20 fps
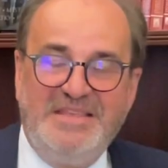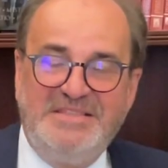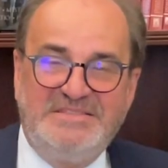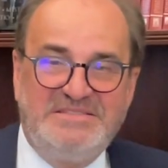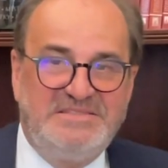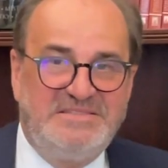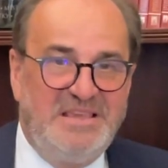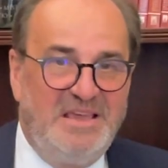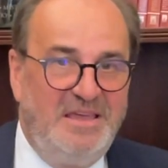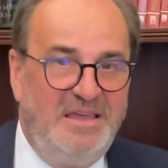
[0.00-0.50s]

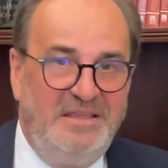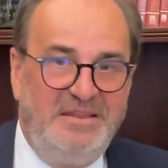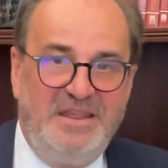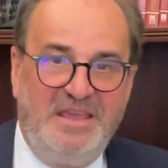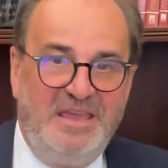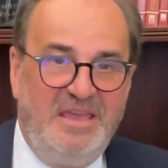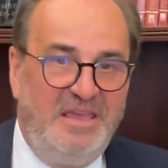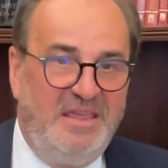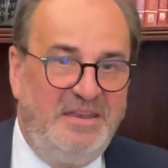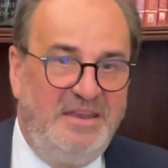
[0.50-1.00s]
it's
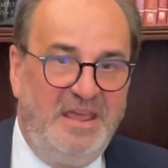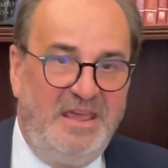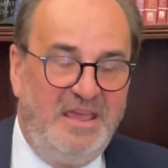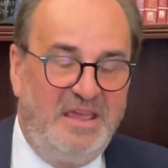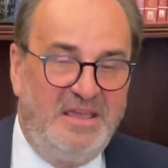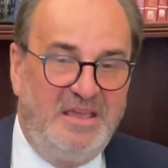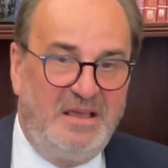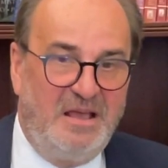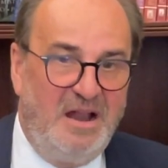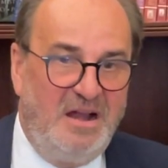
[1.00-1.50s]

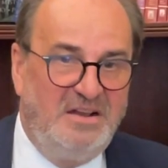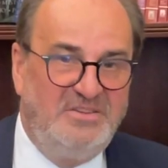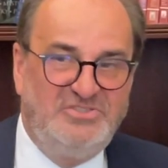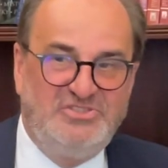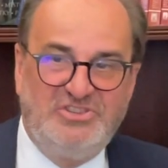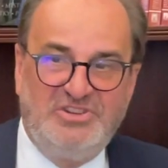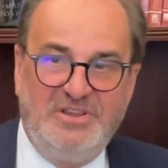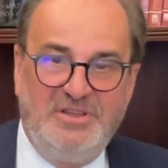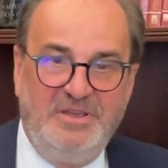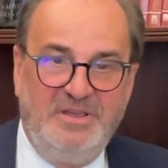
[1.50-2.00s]
the
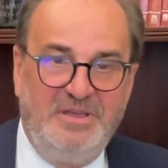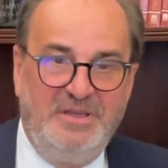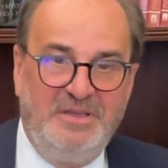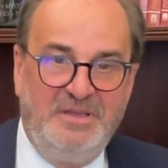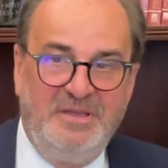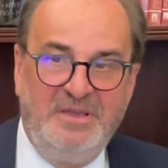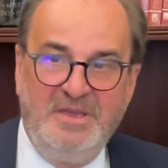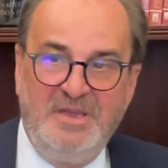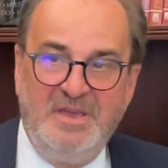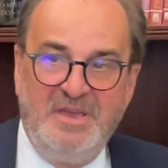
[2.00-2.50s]

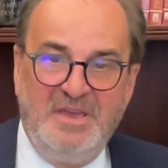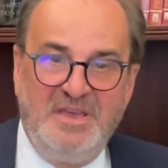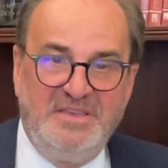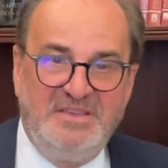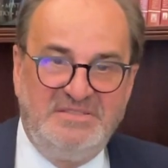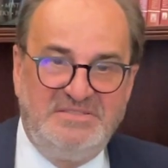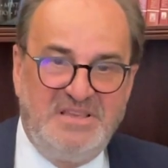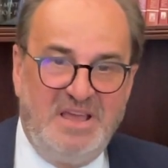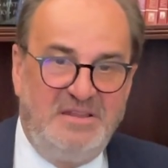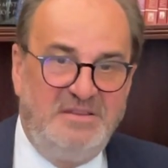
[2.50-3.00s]
culture,
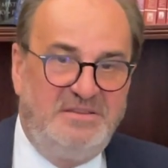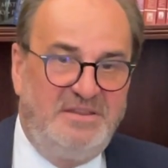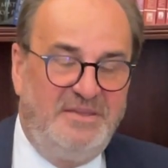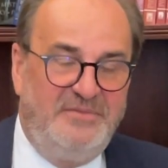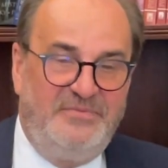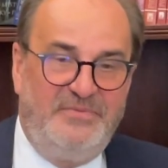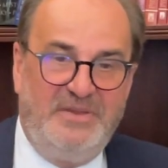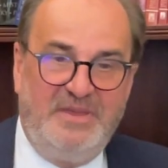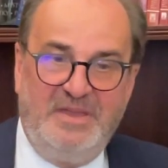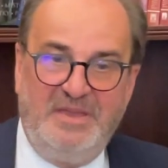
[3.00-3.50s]

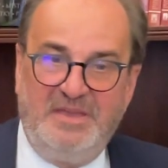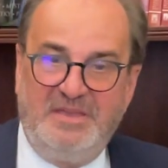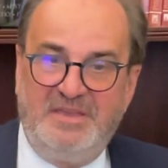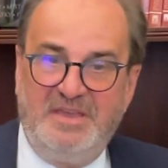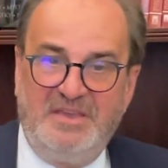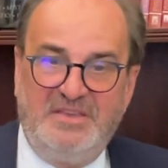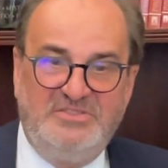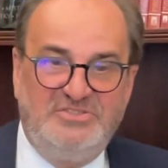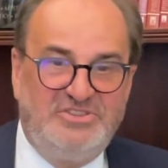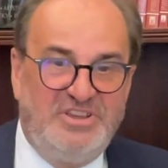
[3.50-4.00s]
scientific
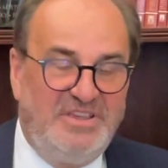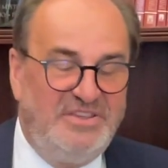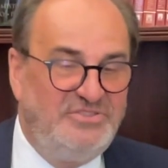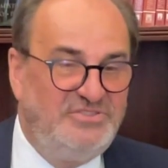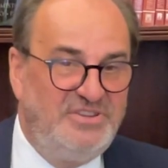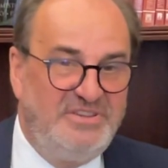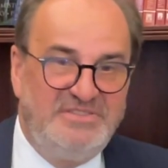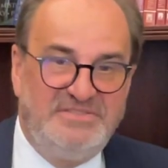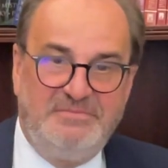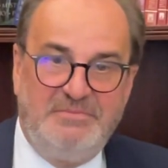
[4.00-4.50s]

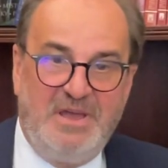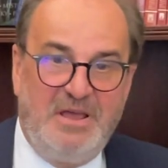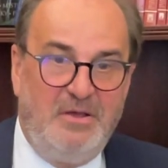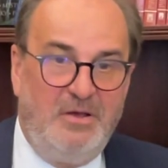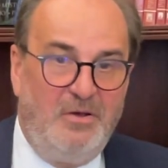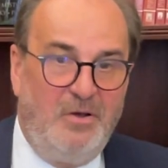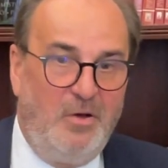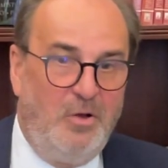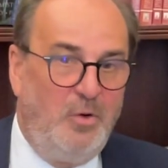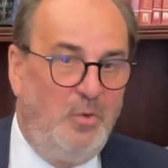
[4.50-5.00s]
exchanges were
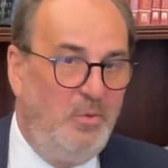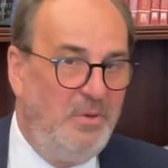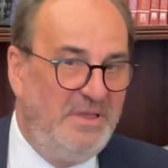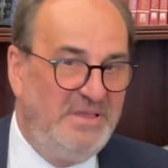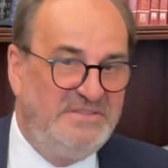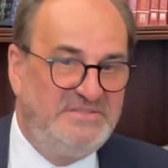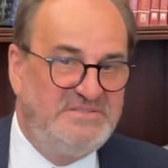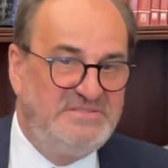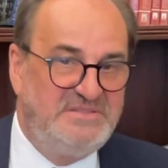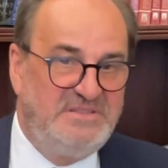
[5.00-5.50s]

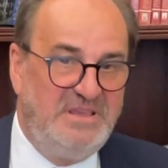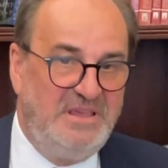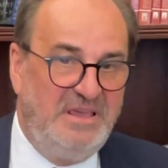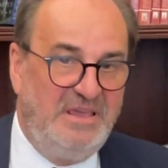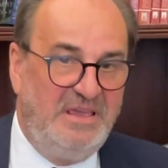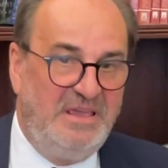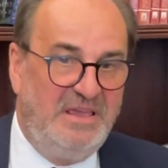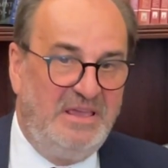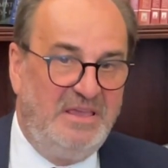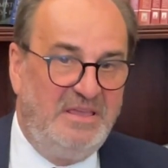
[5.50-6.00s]
always
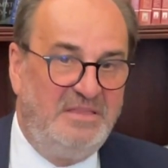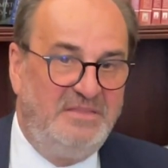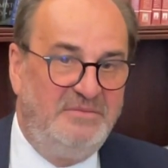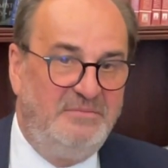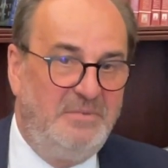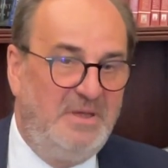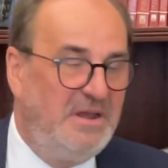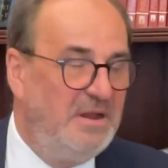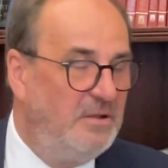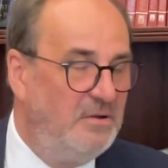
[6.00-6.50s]

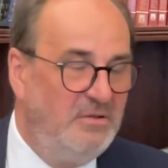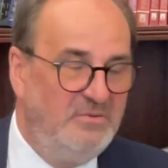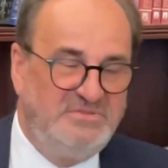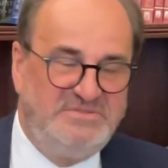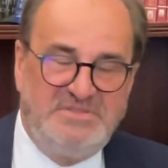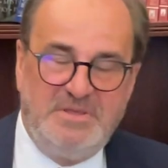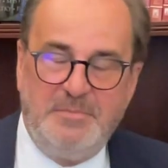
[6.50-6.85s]
very close.